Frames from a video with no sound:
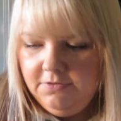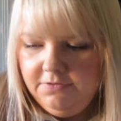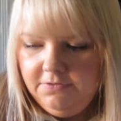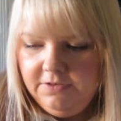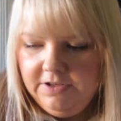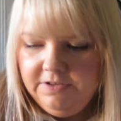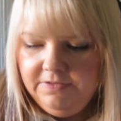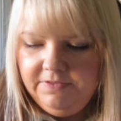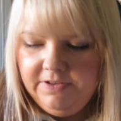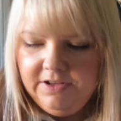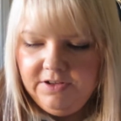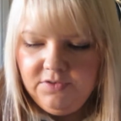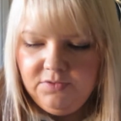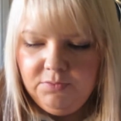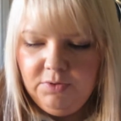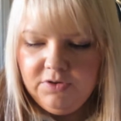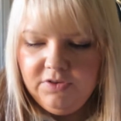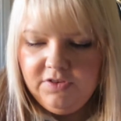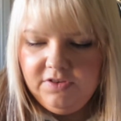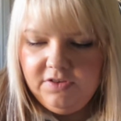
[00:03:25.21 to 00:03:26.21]
three things,
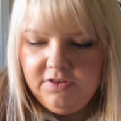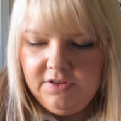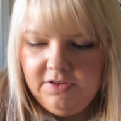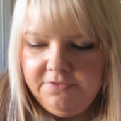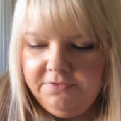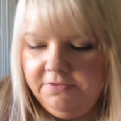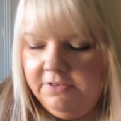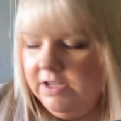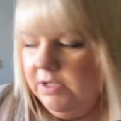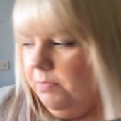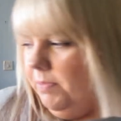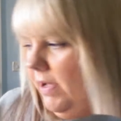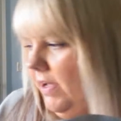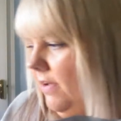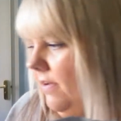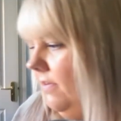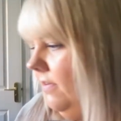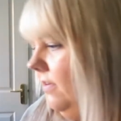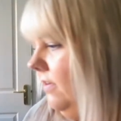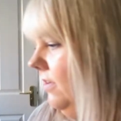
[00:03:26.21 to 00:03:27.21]
one's a freebie.
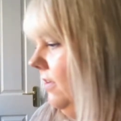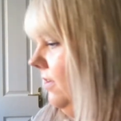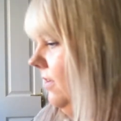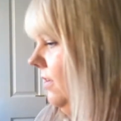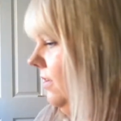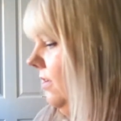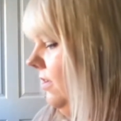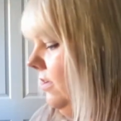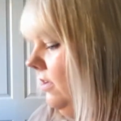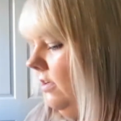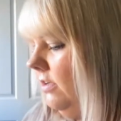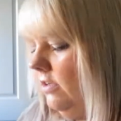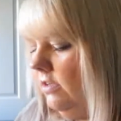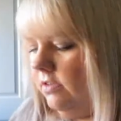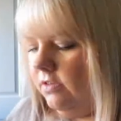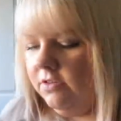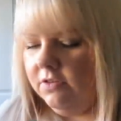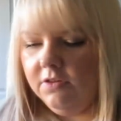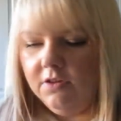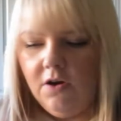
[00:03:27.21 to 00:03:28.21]

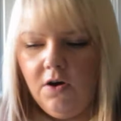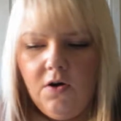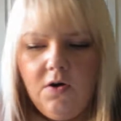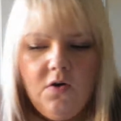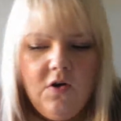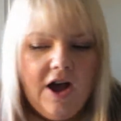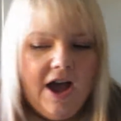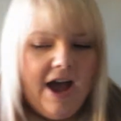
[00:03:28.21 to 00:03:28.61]
So